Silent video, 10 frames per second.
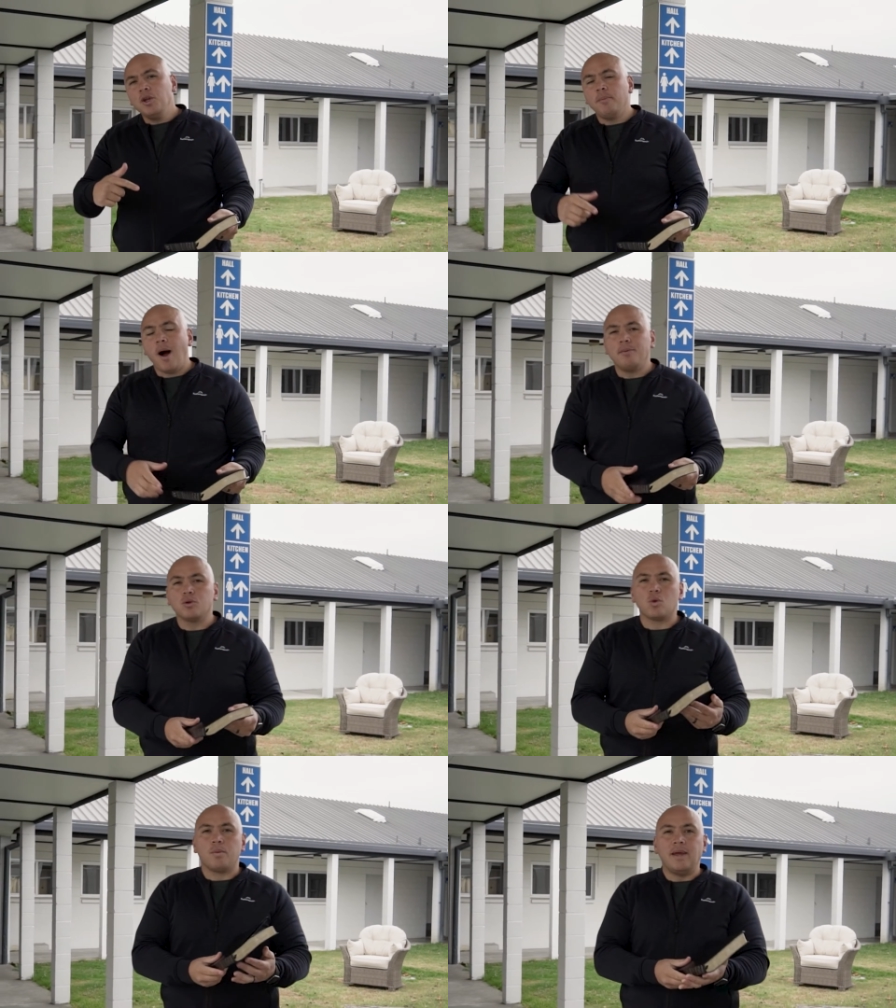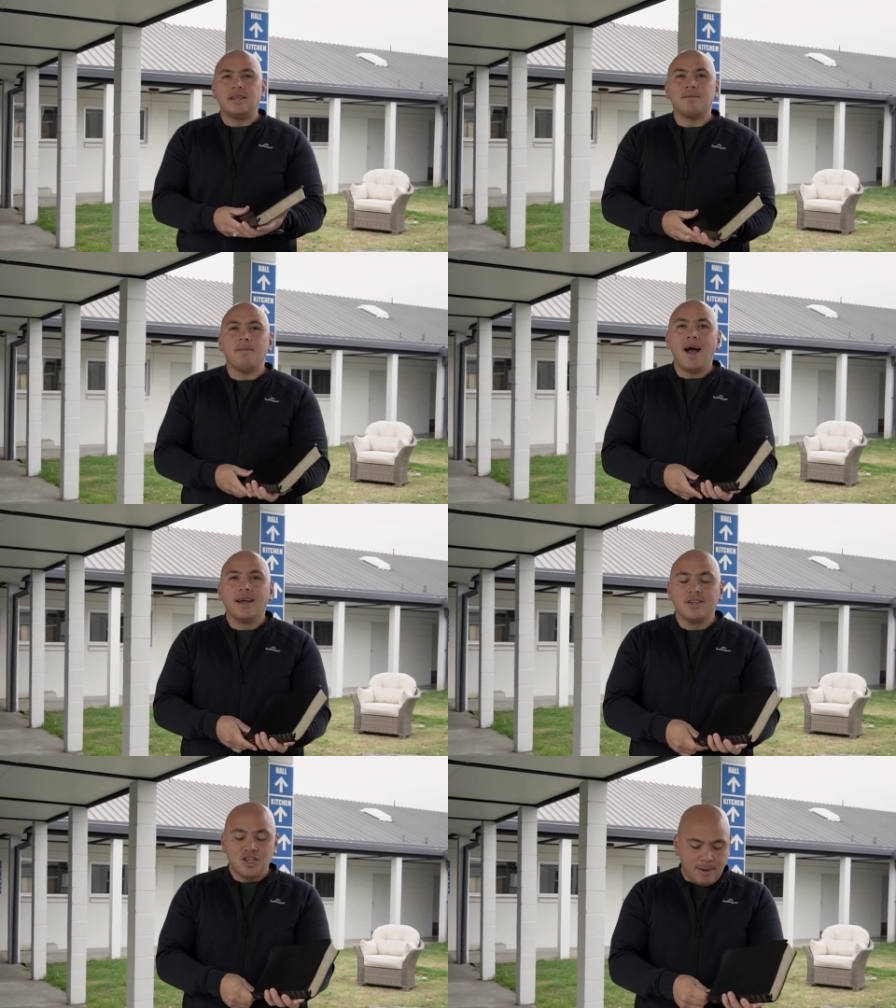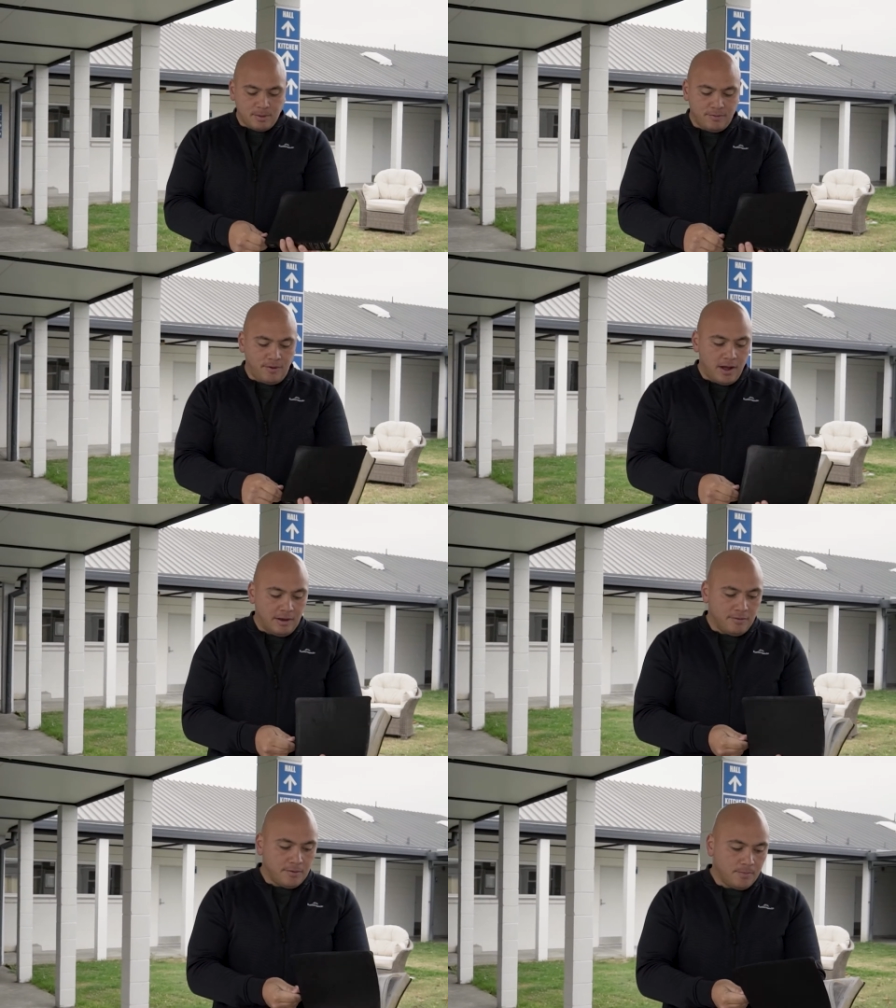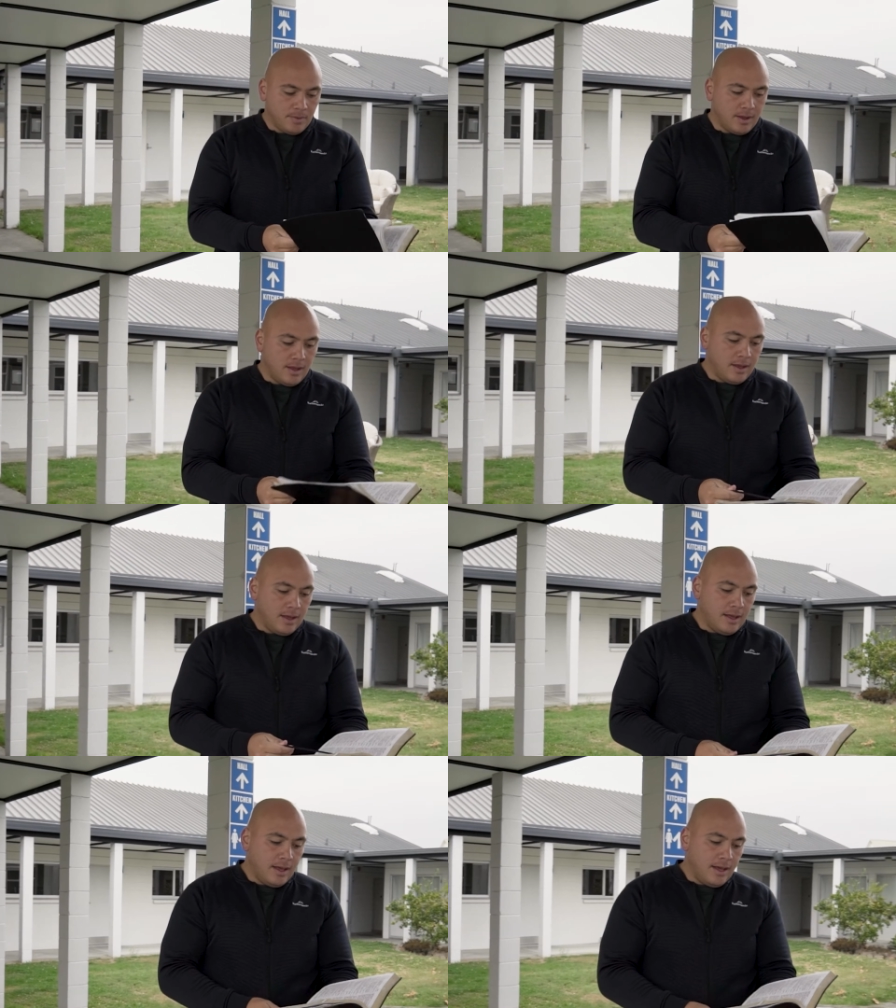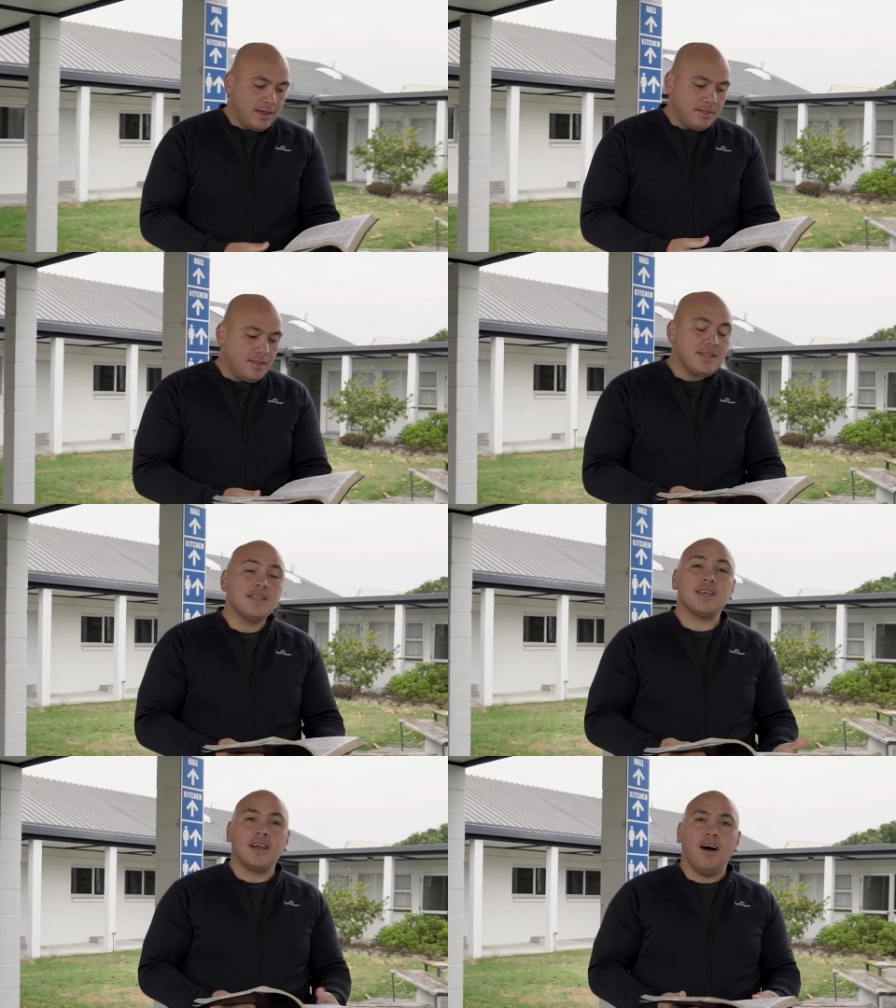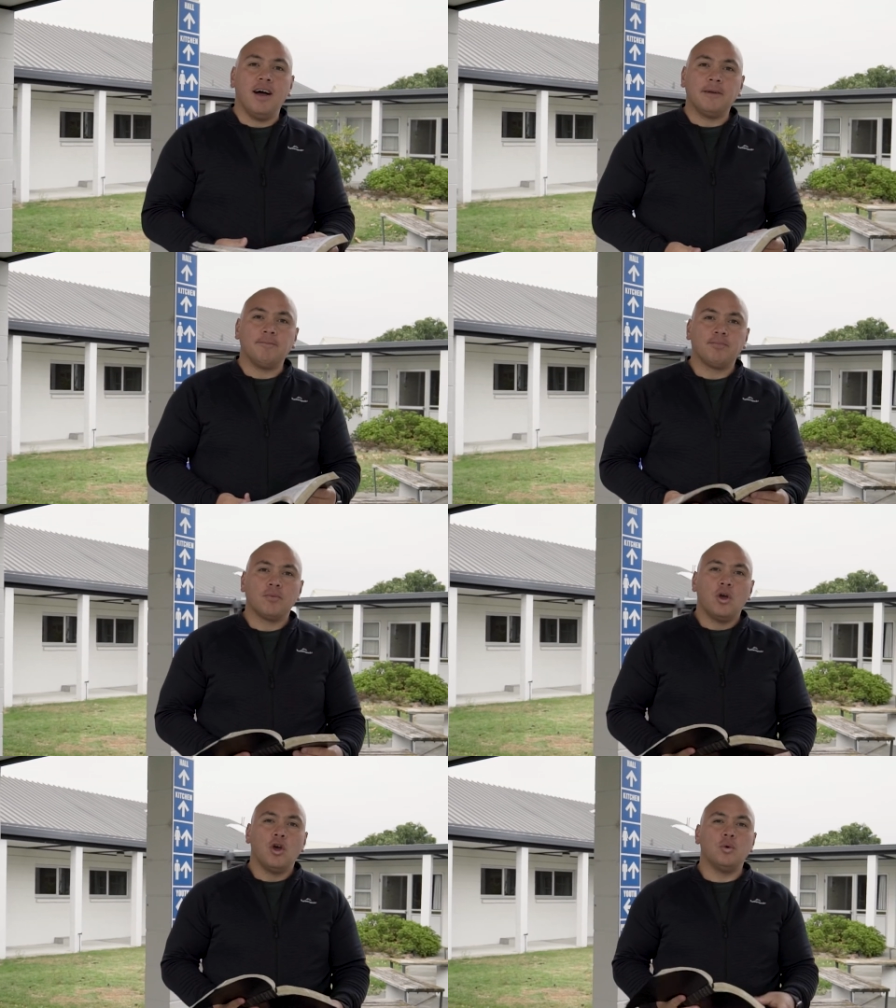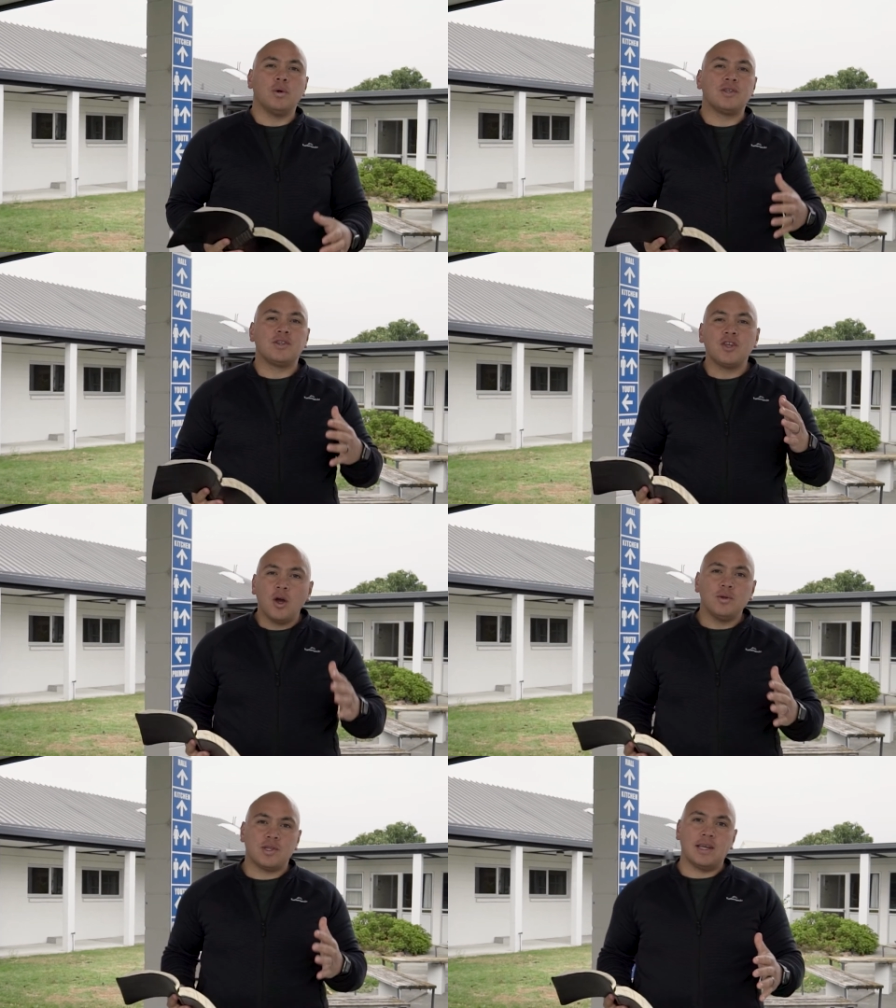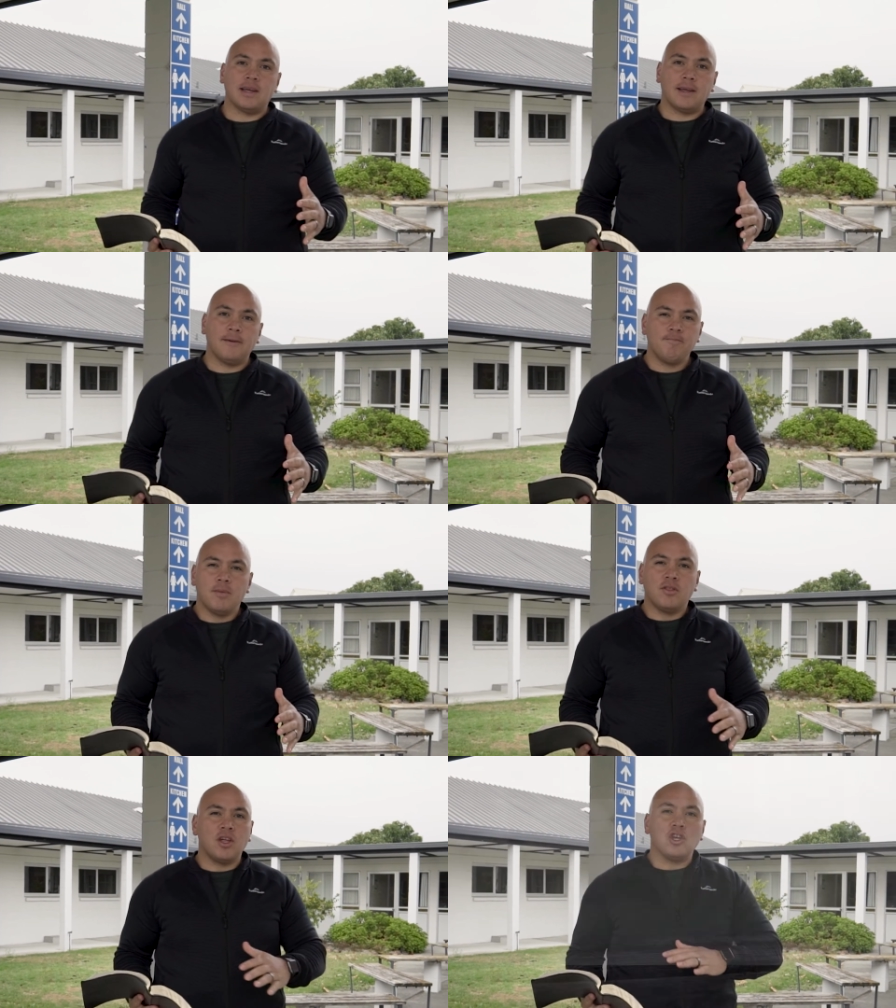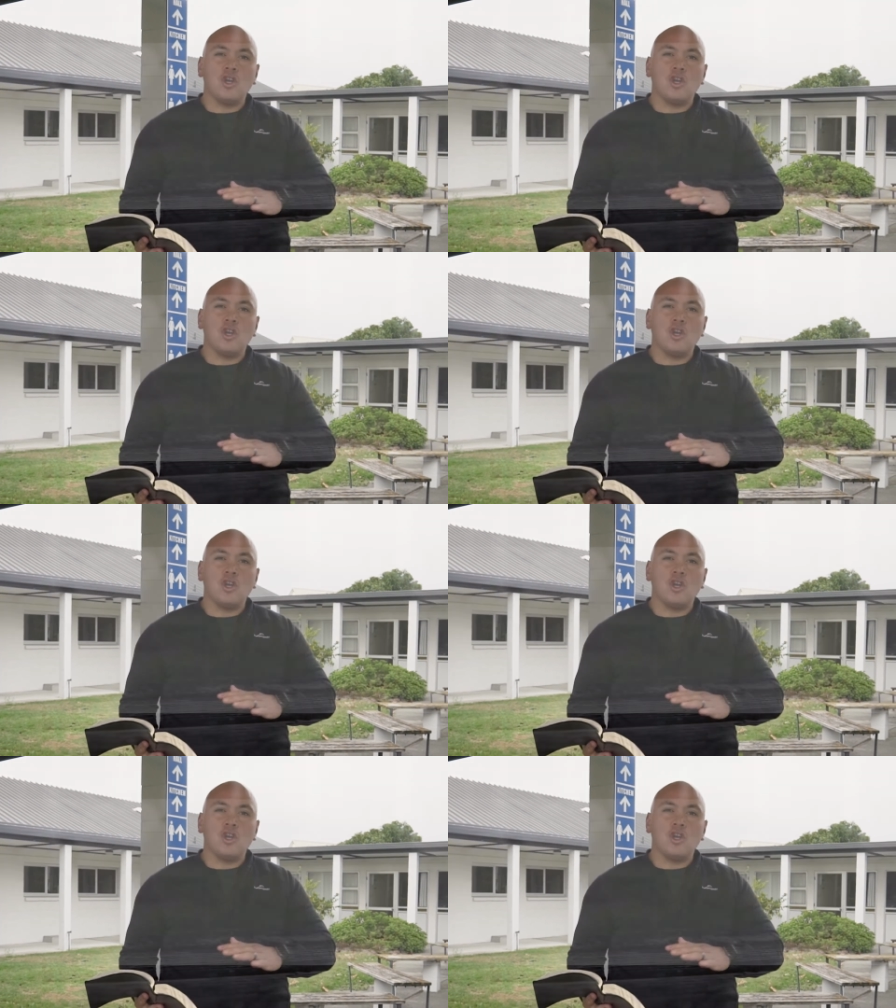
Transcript: your Bibles with me to Mark chapter 5. This is a guy who was so sick that